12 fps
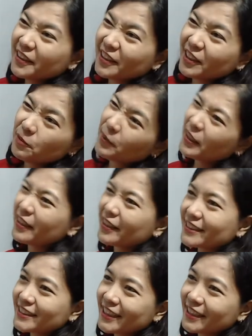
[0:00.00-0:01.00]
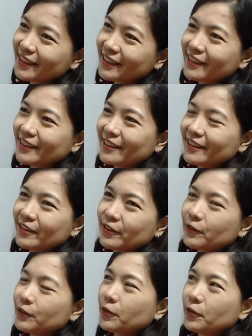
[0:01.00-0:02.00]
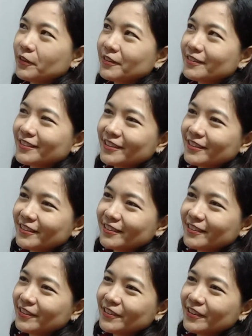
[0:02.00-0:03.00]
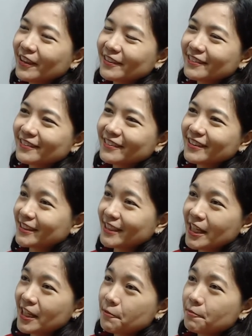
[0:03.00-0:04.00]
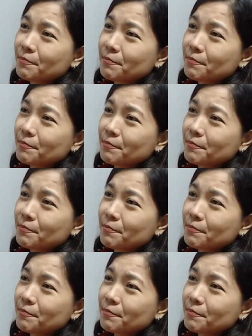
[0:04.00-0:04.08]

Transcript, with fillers: iba kasi, you know, they're, they're not the same.